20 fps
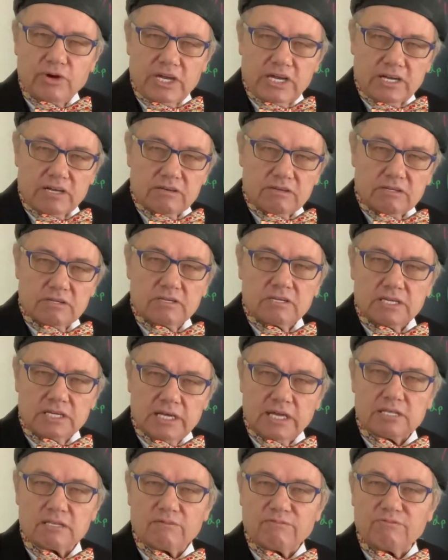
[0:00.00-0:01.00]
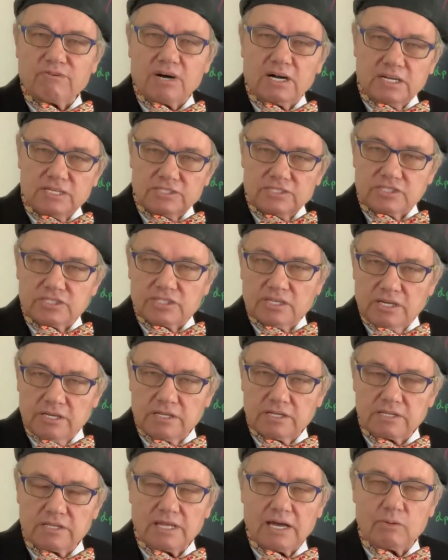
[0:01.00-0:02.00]
can get the funds
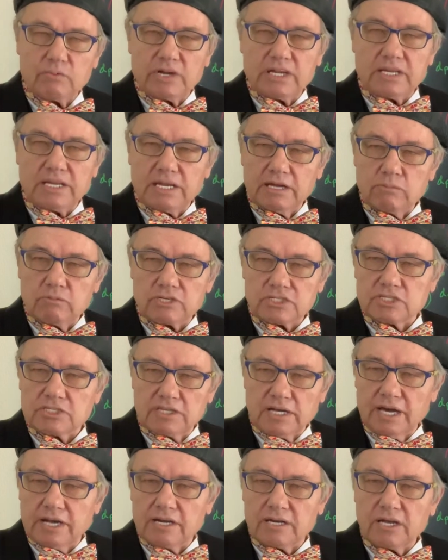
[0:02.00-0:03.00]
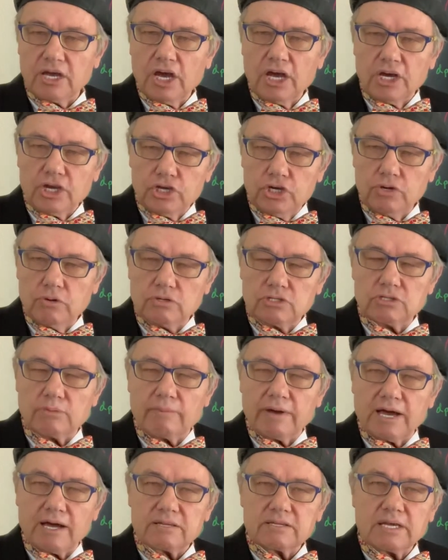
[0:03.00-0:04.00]
that we need, which is not a huge
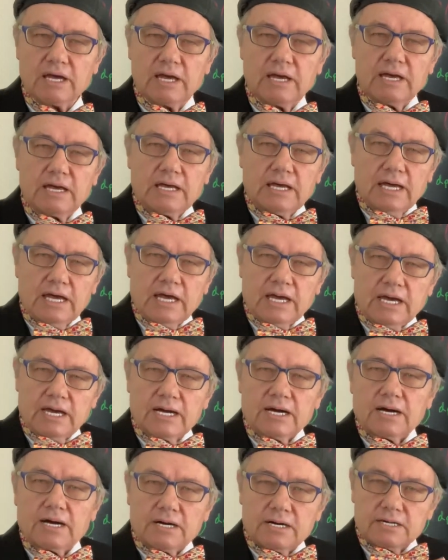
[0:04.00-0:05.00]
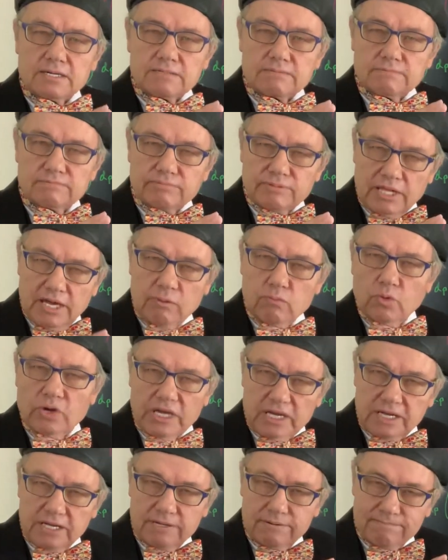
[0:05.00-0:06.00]
amount, then we
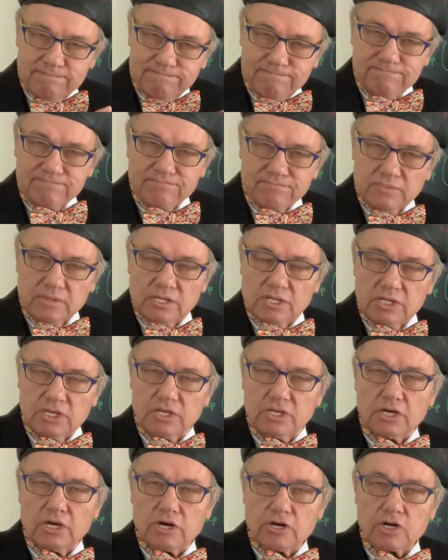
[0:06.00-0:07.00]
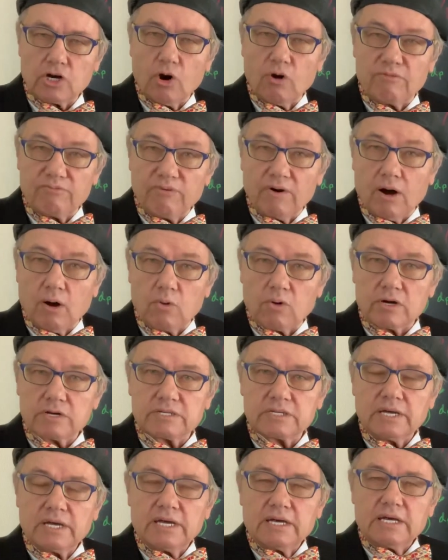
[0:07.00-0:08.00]
can go
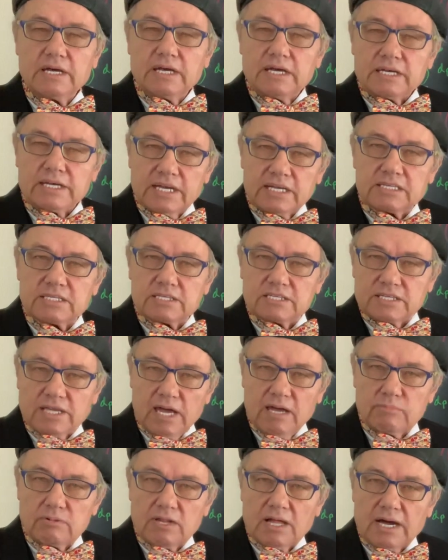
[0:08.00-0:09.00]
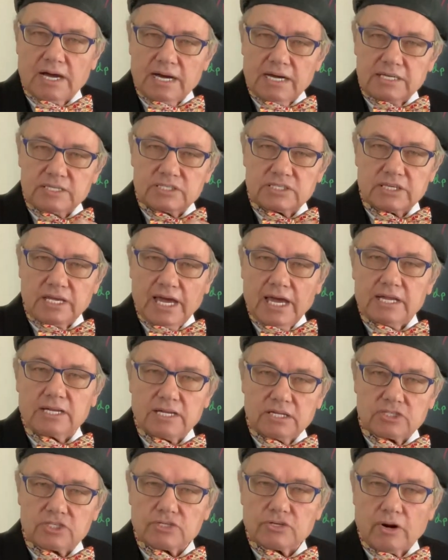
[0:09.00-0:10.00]
forward, get stabilized, and
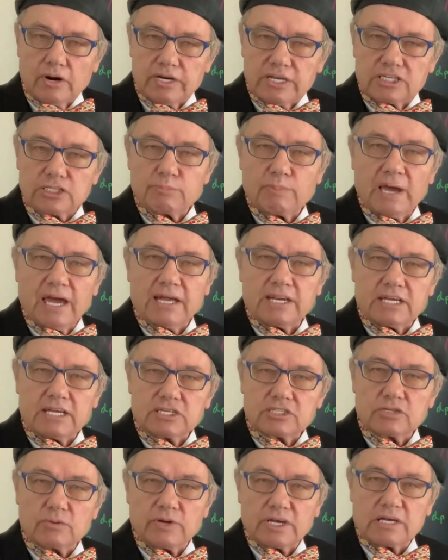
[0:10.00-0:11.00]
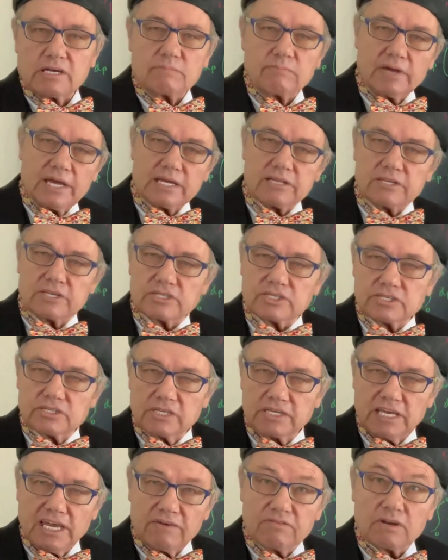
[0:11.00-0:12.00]
then start expanding so we can make this
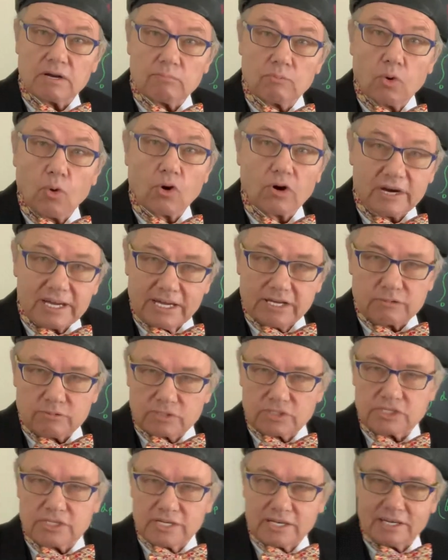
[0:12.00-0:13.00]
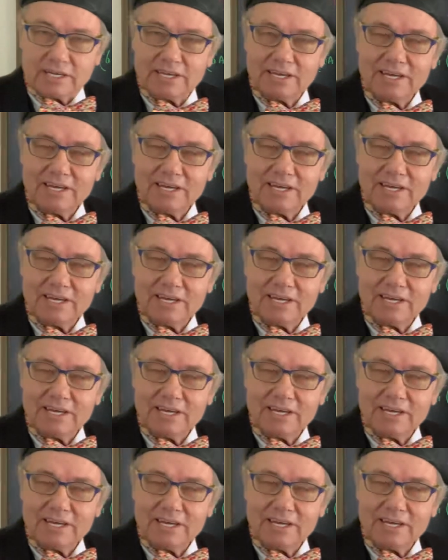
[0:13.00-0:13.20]
even a more interesting